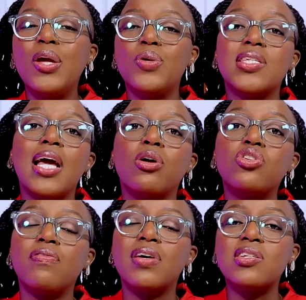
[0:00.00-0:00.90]
You see, a
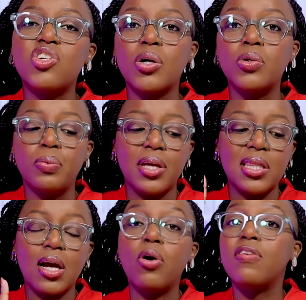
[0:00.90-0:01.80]
lot of us struggle
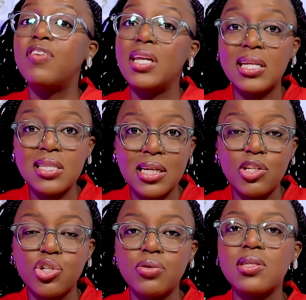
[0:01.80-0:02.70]
with confidence
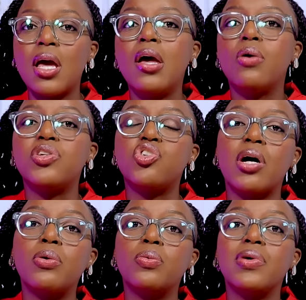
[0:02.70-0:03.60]
issues, we
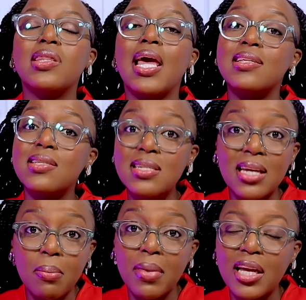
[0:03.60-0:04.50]
struggle with
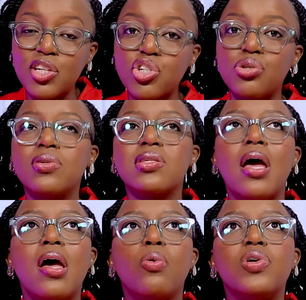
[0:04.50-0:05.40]
esteem issues,
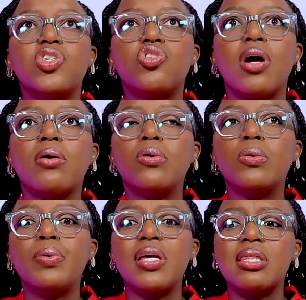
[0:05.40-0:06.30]
we
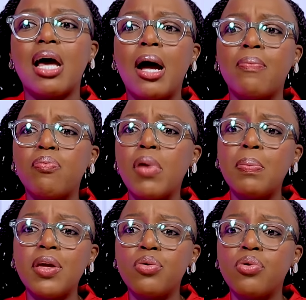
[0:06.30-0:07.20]
struggle with um,
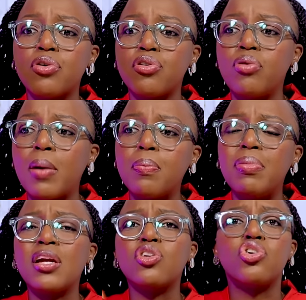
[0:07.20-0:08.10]
maybe you grew up
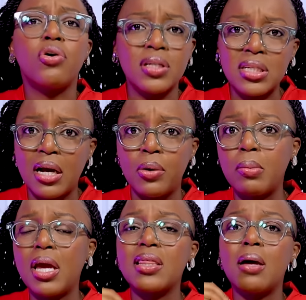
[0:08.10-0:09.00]
being torn
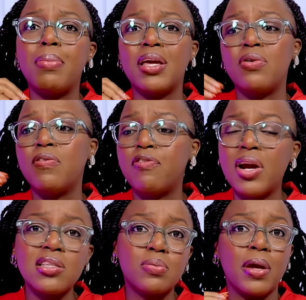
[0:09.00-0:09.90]
down either by your
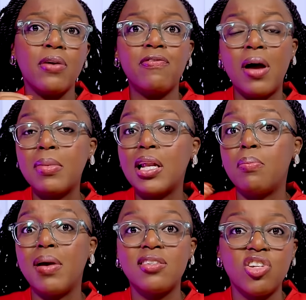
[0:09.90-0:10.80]
friends, by your
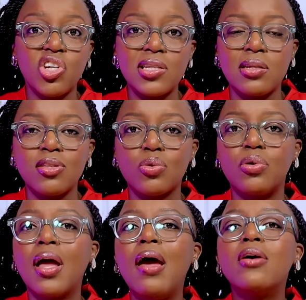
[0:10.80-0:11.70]
family, by teachers in
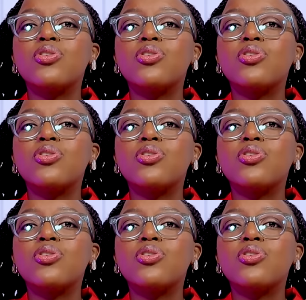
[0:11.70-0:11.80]
school.